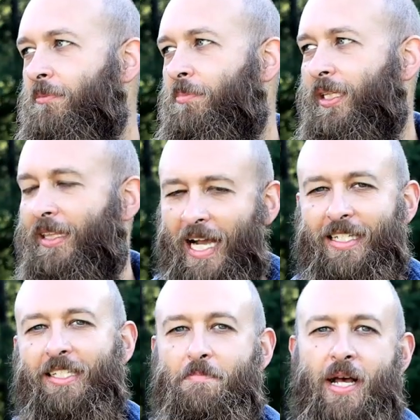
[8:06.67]
but
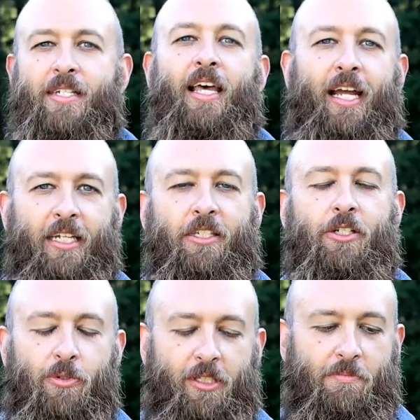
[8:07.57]
that's the best I can
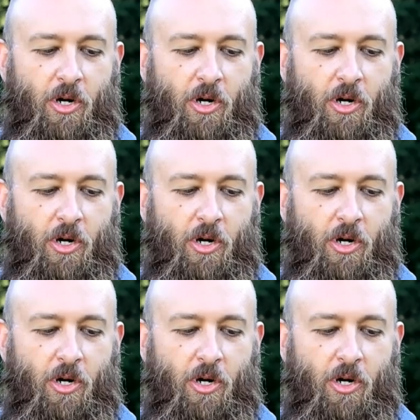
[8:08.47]
do at the